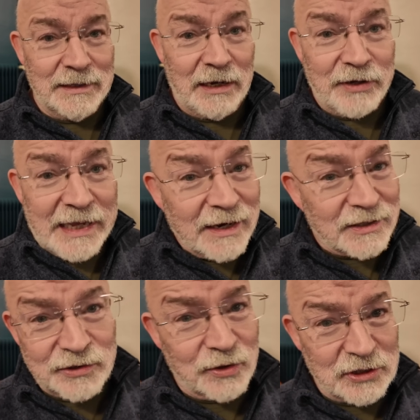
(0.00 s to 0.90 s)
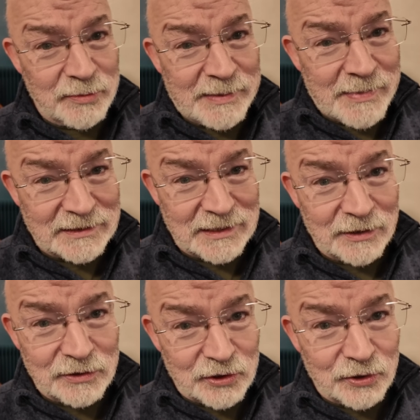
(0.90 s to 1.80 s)
Now Kira's not to be missed
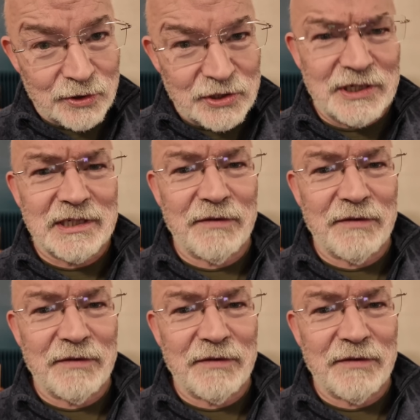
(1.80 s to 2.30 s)
out too. She's